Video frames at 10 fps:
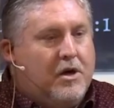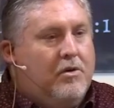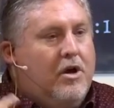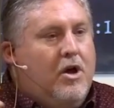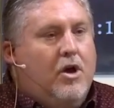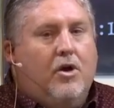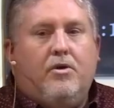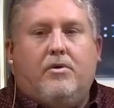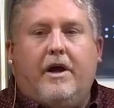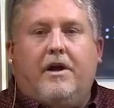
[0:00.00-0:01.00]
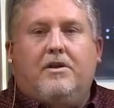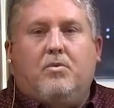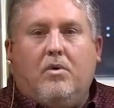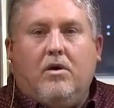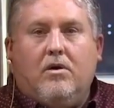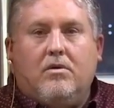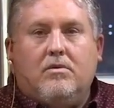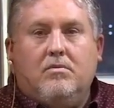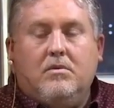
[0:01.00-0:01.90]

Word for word: so, who created the world?